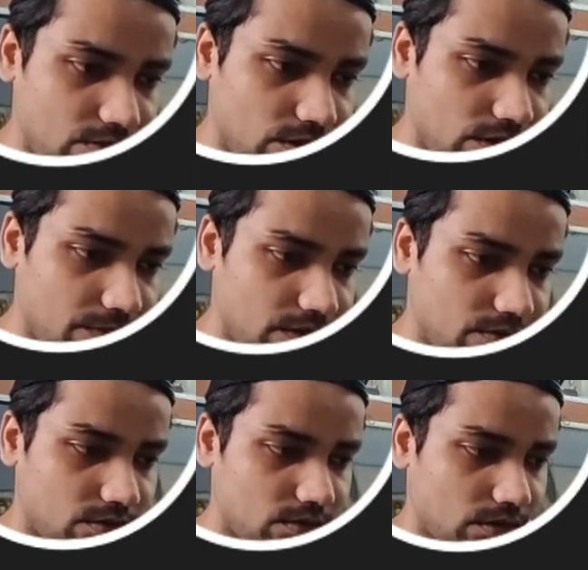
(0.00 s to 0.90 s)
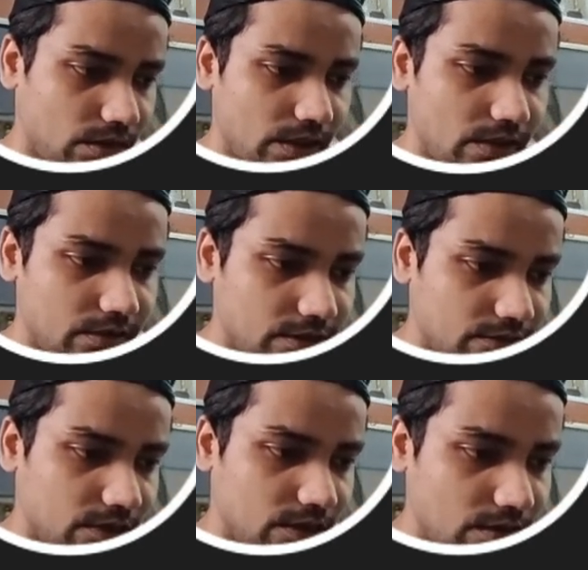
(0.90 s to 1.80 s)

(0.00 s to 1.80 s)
So let me just delete this first,